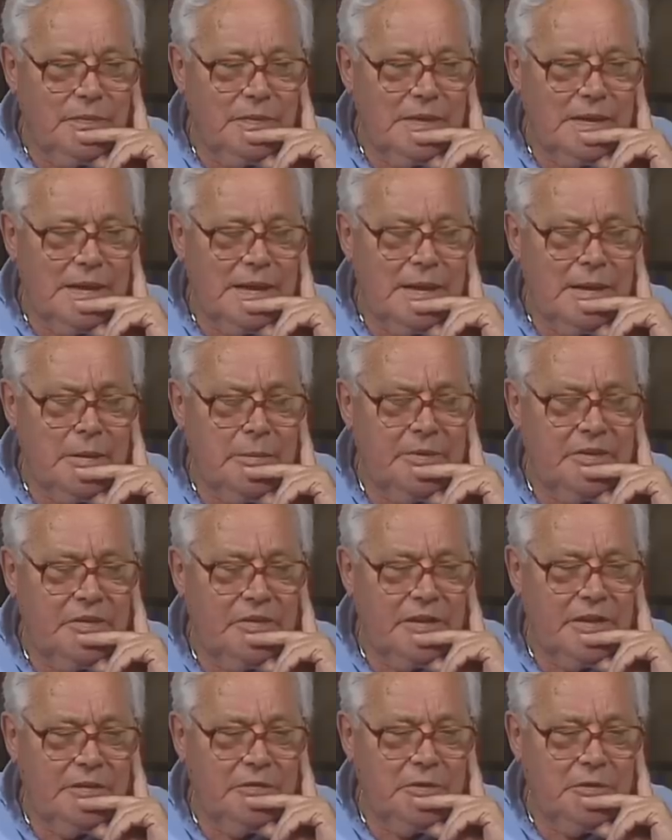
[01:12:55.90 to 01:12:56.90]
Let me
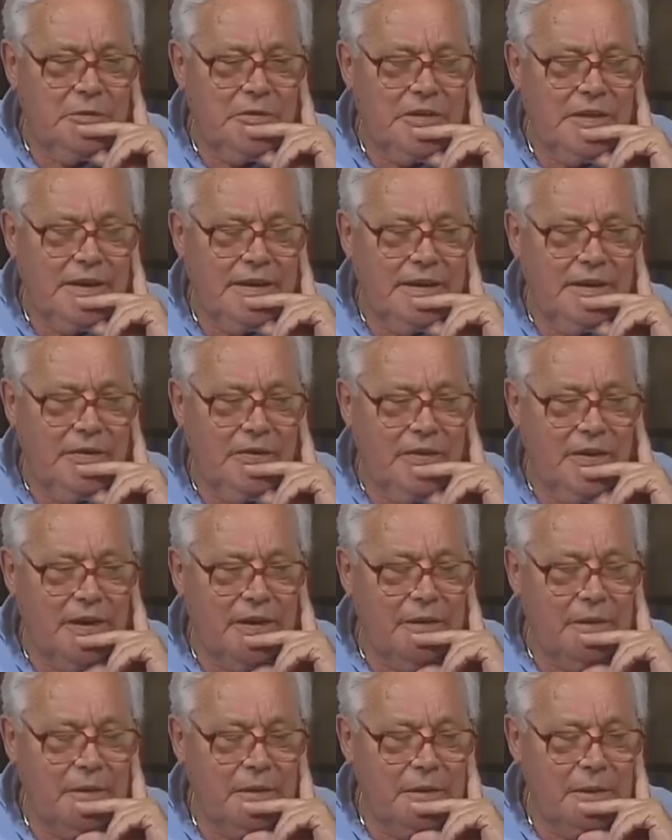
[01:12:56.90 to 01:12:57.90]
see if there was
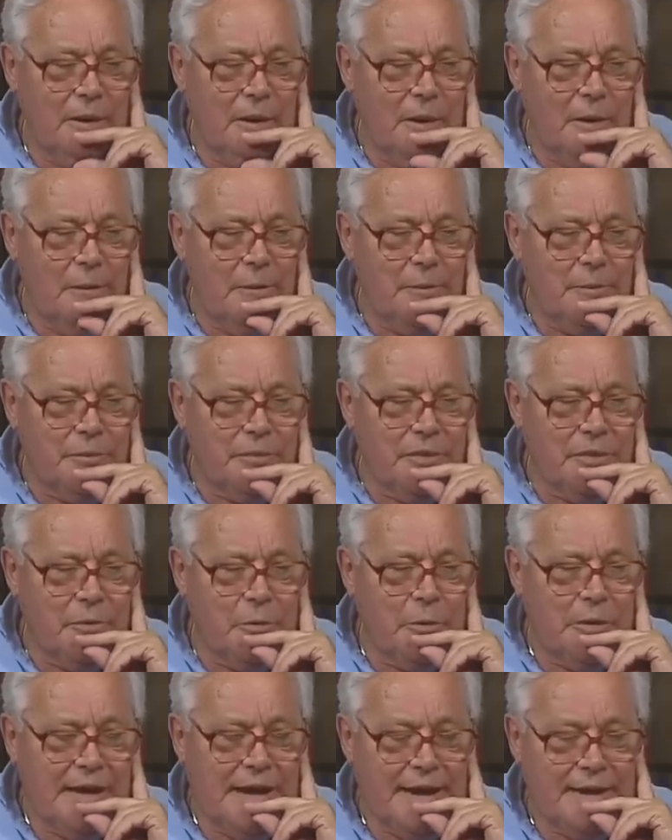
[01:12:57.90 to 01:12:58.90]
anything
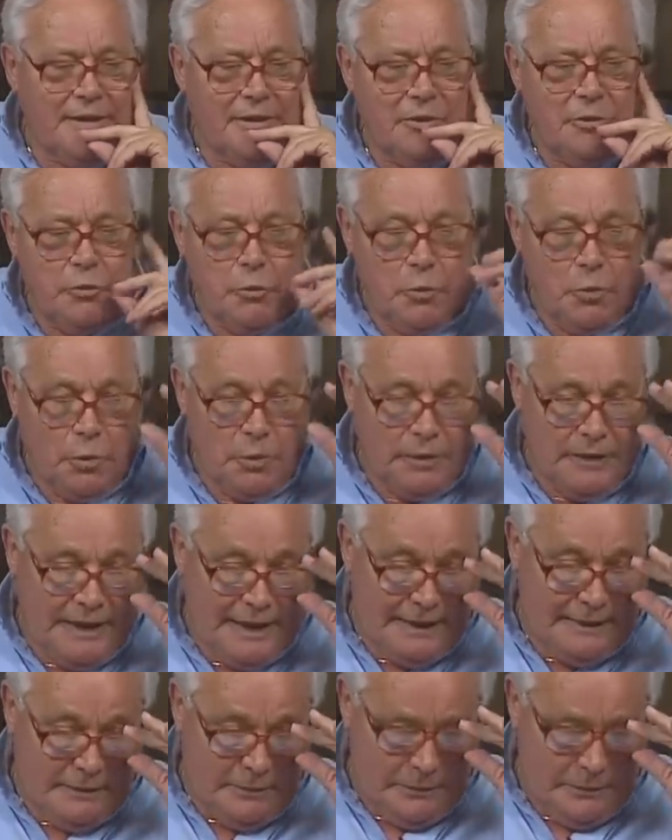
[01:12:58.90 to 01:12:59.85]
connected to all that.